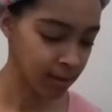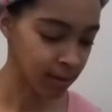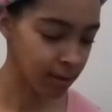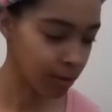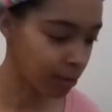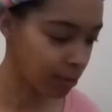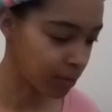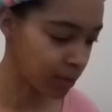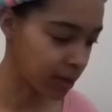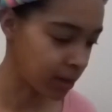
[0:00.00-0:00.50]

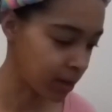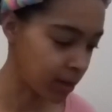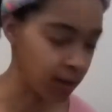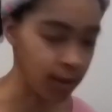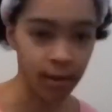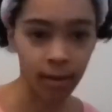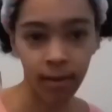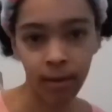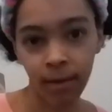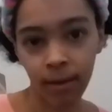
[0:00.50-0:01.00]
open it
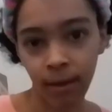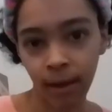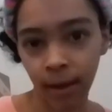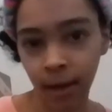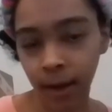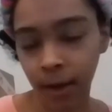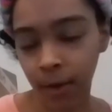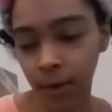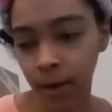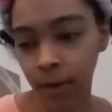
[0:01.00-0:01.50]

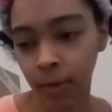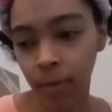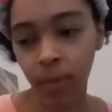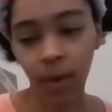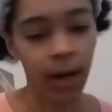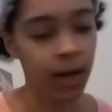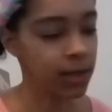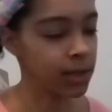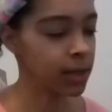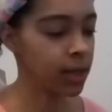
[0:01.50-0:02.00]
and get her out of the
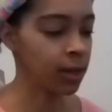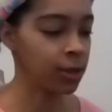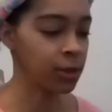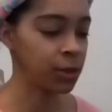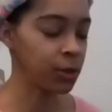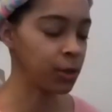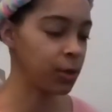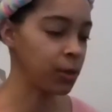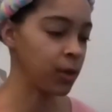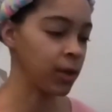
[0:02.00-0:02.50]
box, I'll
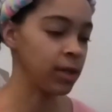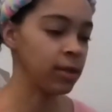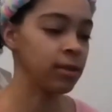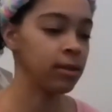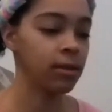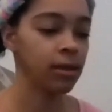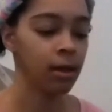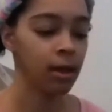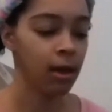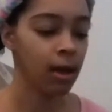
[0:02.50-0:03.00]
show you
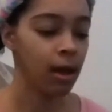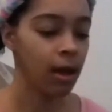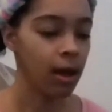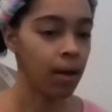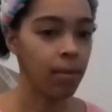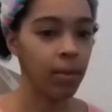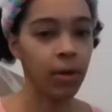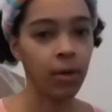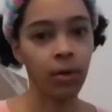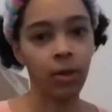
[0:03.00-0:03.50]
guys
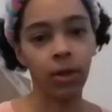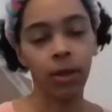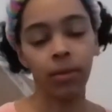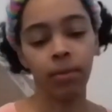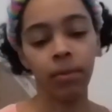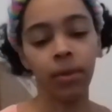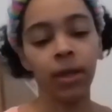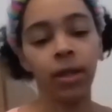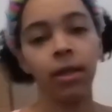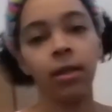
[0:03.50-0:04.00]
a better look.
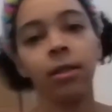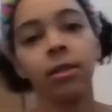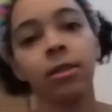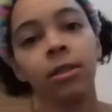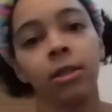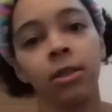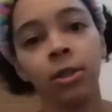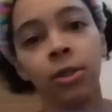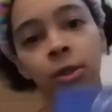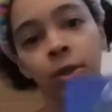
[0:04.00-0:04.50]
But
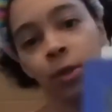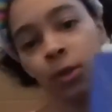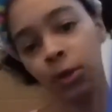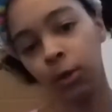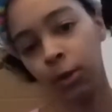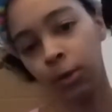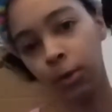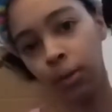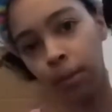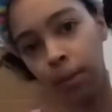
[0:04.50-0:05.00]
this is
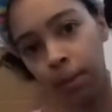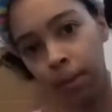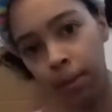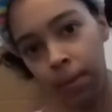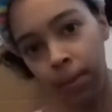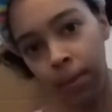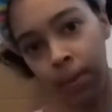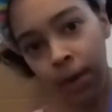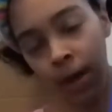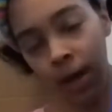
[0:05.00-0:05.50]
her
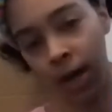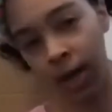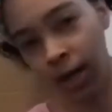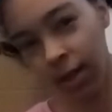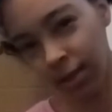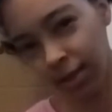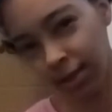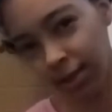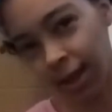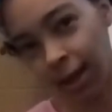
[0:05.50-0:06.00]

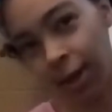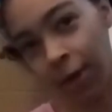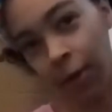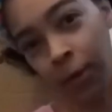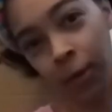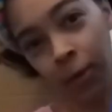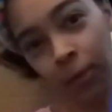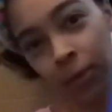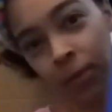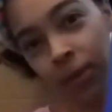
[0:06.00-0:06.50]
box. I
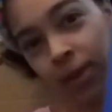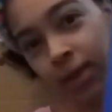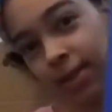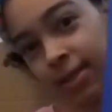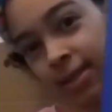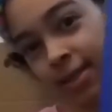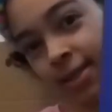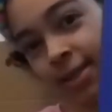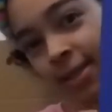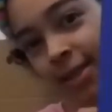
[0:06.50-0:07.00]
hope you
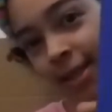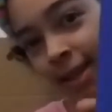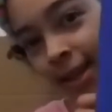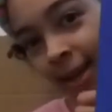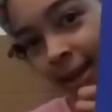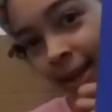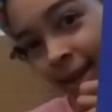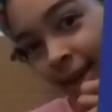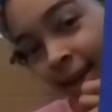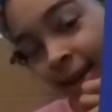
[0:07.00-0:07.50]
guys can see.
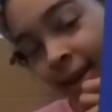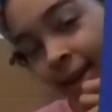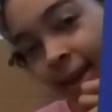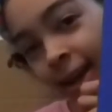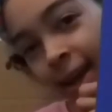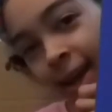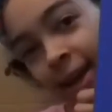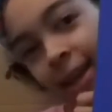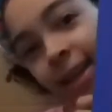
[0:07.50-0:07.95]
Again, I